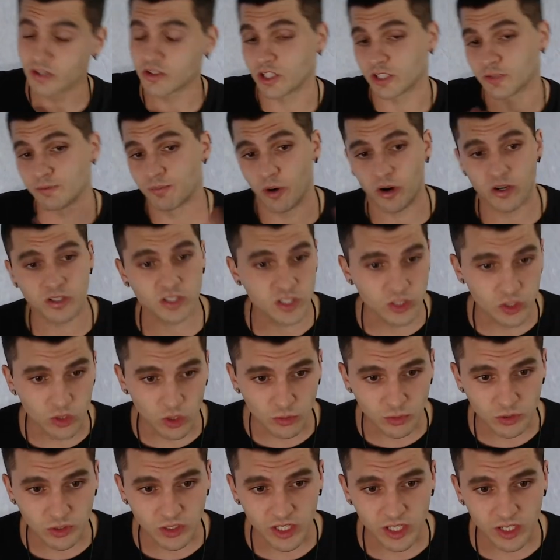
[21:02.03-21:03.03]
Does Barnes &
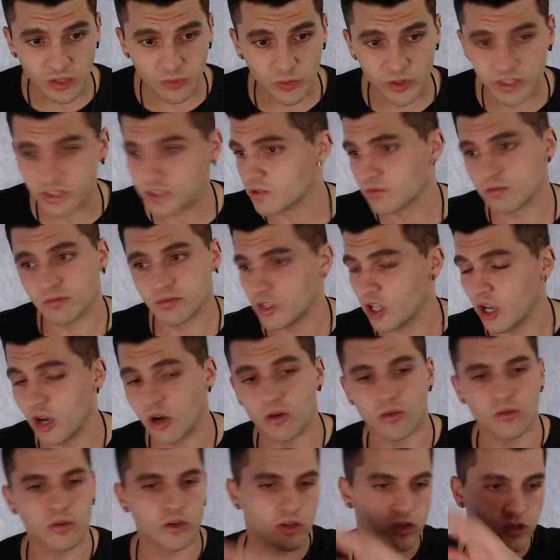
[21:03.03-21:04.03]
Noble take risks?
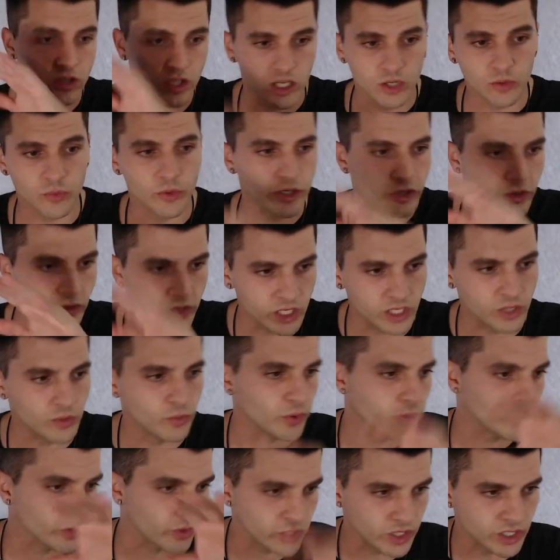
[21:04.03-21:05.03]
No. E-reader,
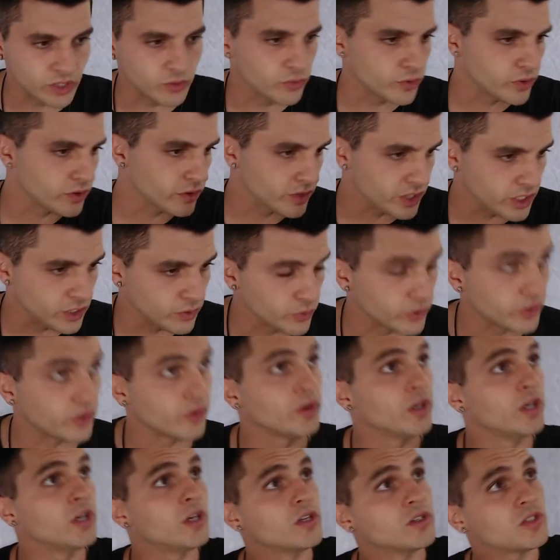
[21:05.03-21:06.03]
e-reader, e-reader,
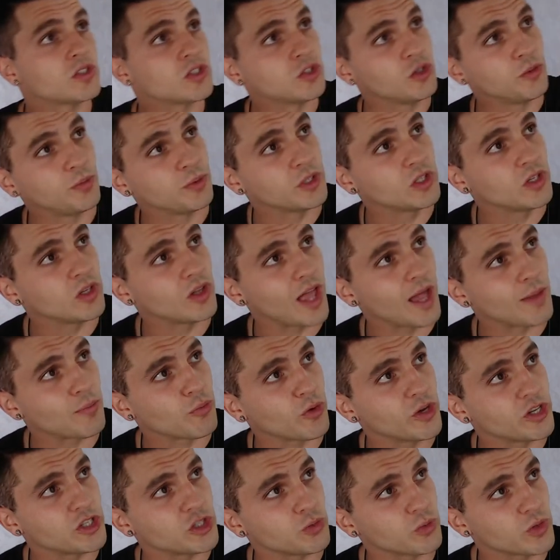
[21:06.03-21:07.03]
e-reader, stupid
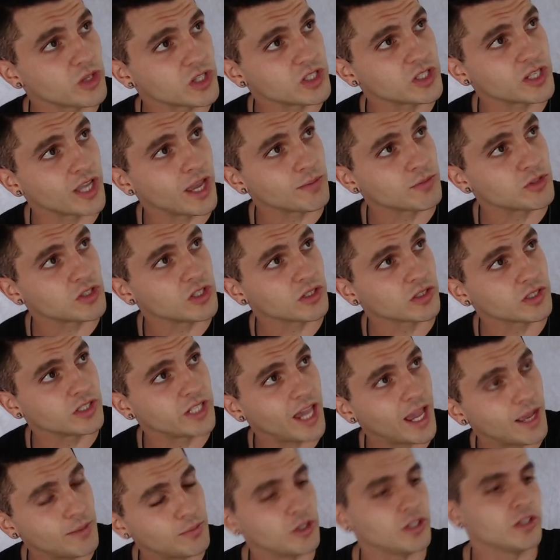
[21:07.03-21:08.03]
collaboration with Samsung
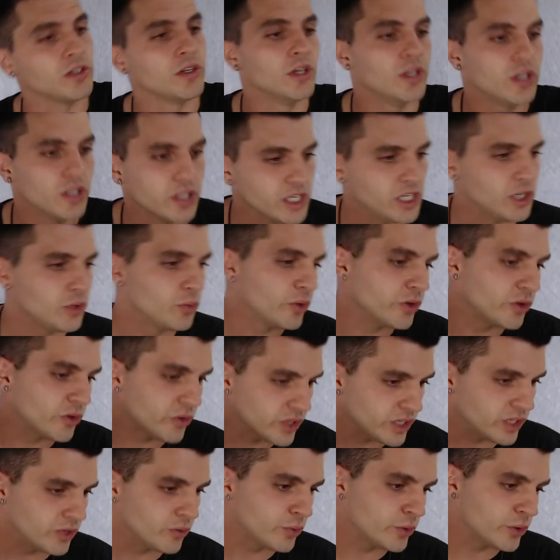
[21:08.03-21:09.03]
tablet, e-reader,
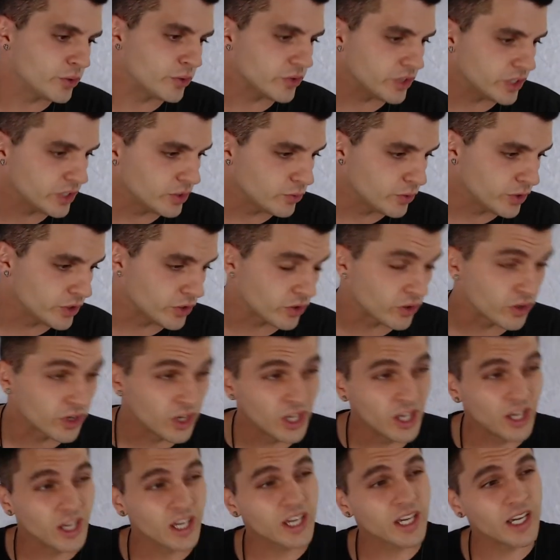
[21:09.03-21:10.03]
e-reader, e-reader,
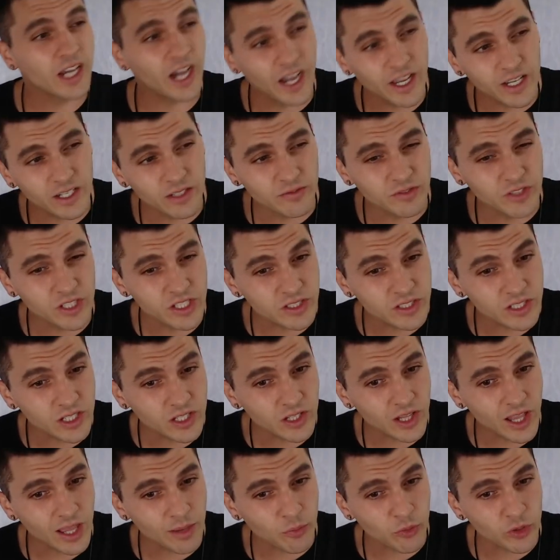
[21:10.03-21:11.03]
kind of decent
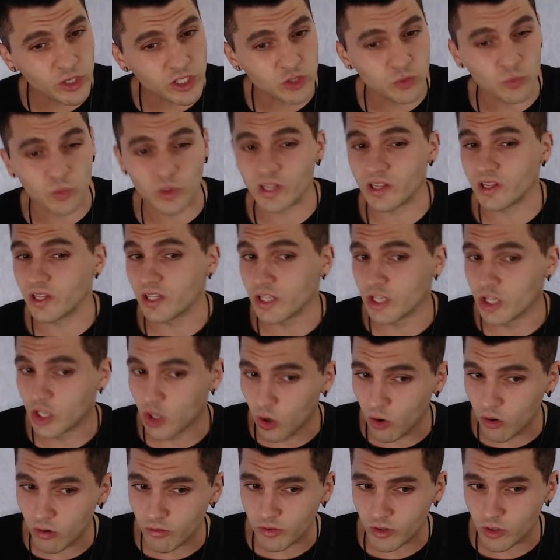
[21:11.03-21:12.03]
collaboration with
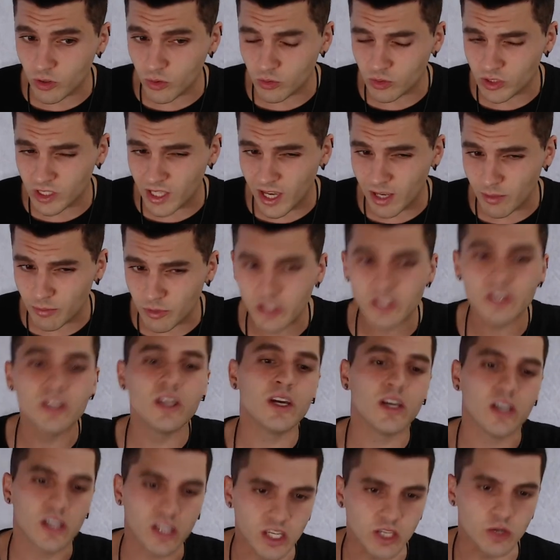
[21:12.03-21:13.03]
Lenovo tablet,
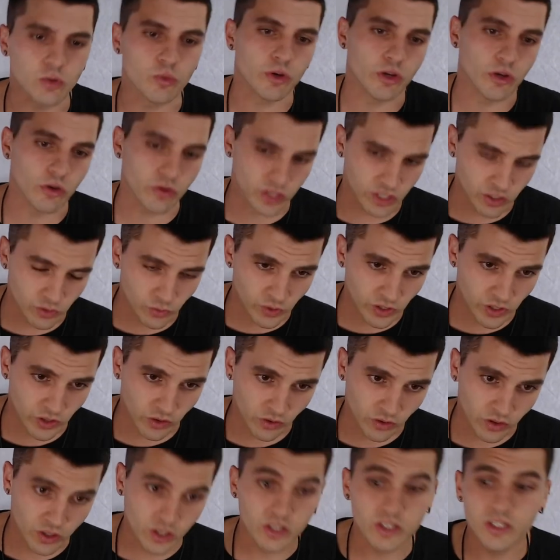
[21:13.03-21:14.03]
e-reader,
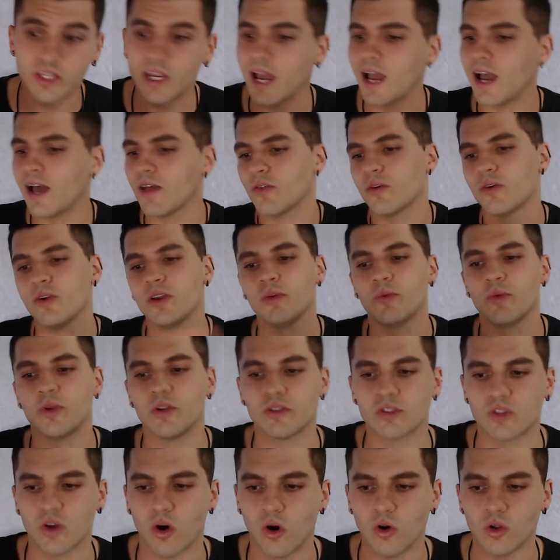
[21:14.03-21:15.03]
e-reader yeah, their
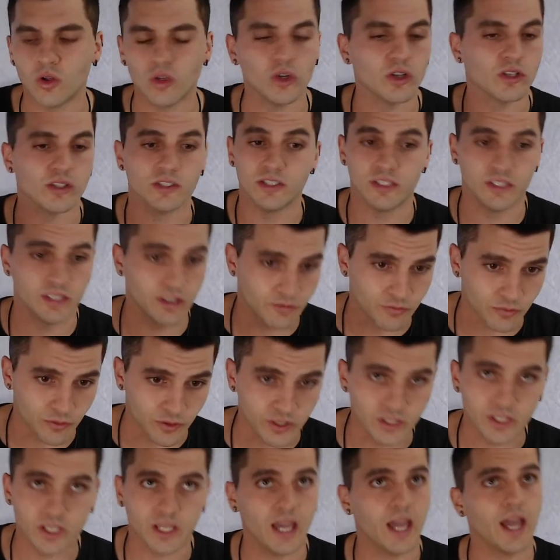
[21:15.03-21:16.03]
e-readers all look
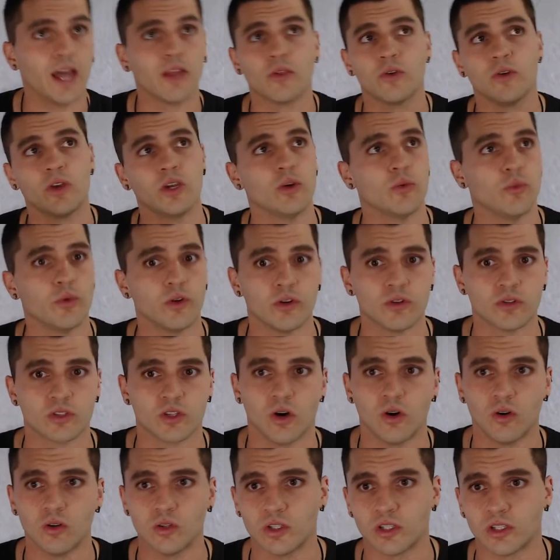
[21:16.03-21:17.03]
different. Yeah, their e-readers
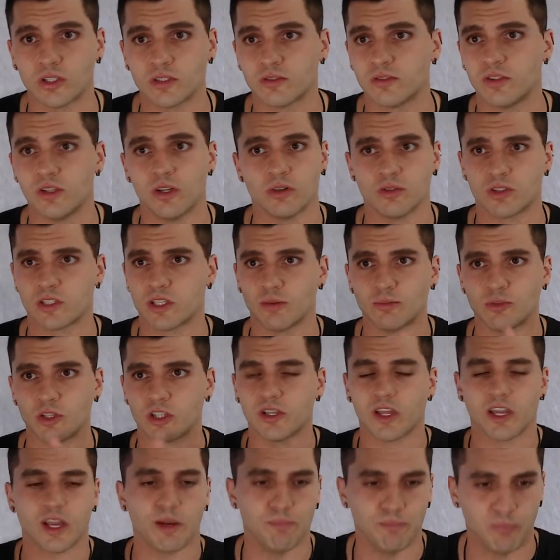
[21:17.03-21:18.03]
all look, you know, some look
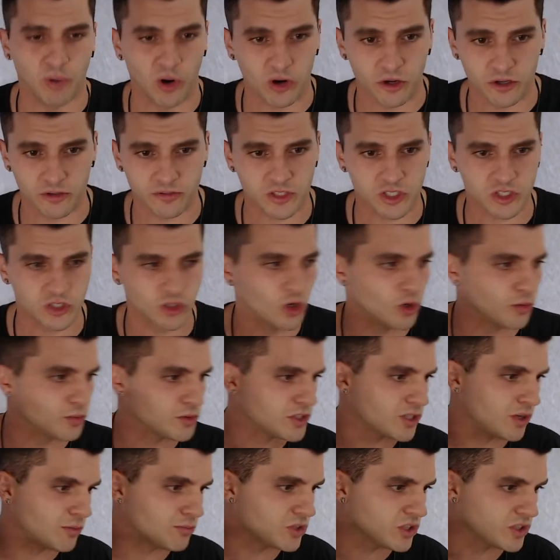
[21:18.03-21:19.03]
like a bar of soap,
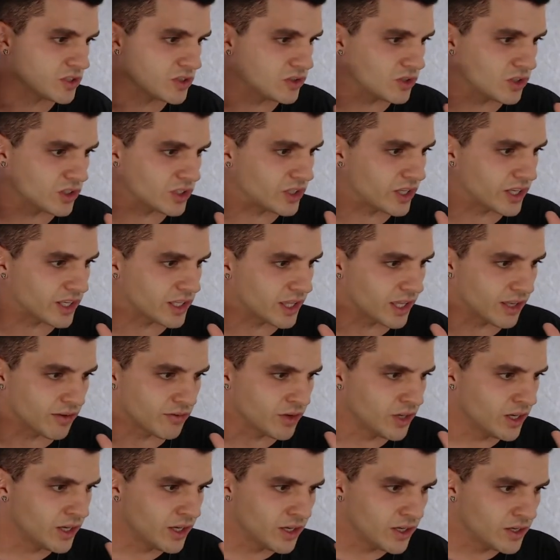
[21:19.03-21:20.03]
some just look like they've
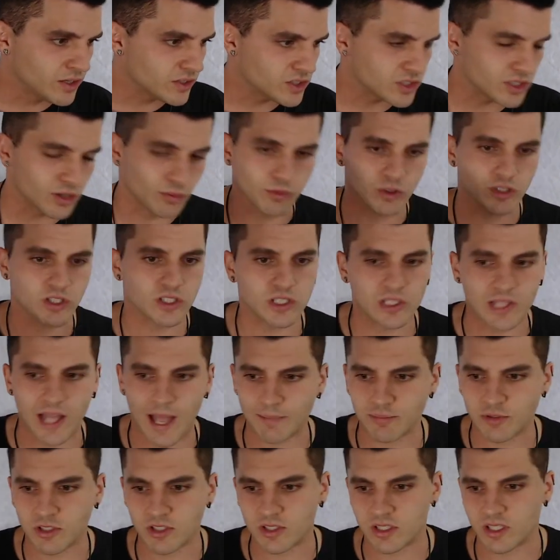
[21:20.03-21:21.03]
someone
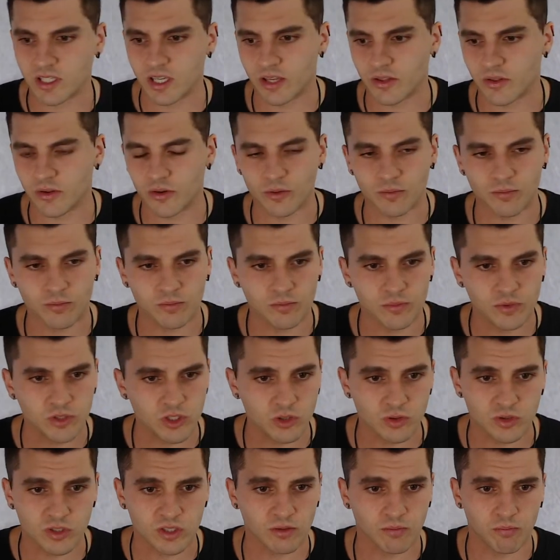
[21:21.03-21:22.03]
slapped it together
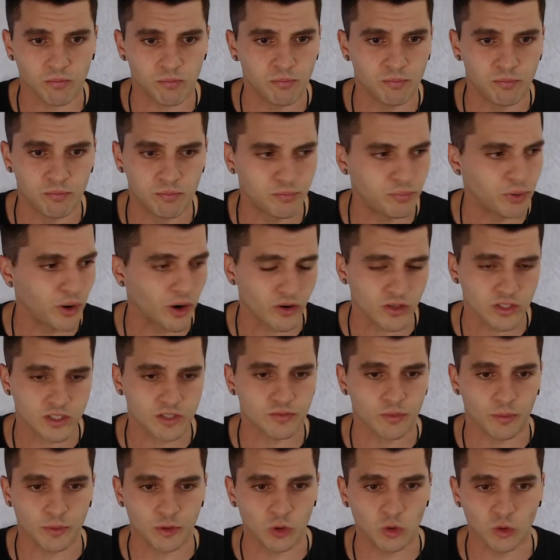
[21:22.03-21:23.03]
using parts
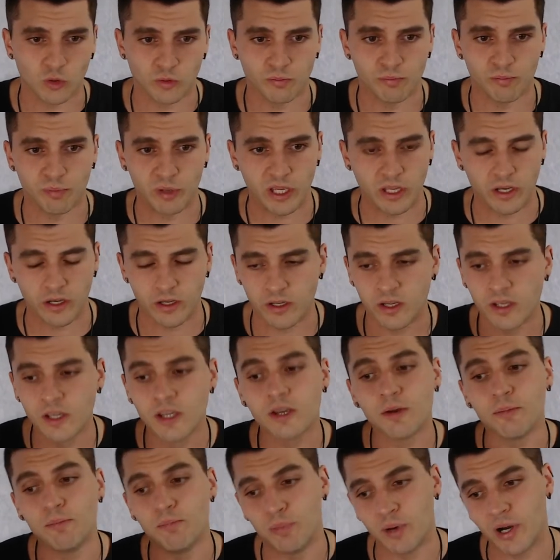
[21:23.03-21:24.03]
from an old bin.
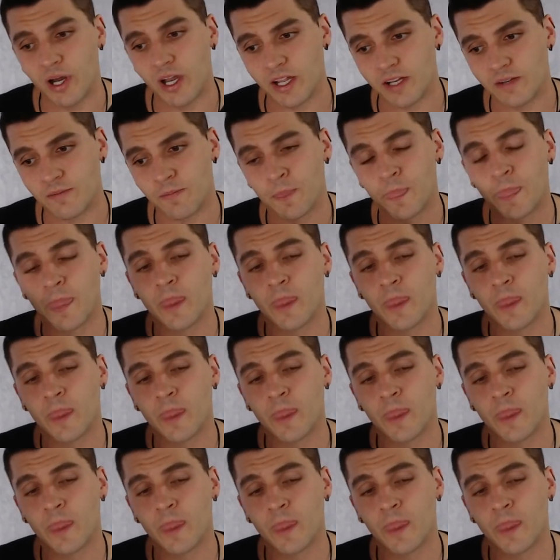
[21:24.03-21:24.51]
But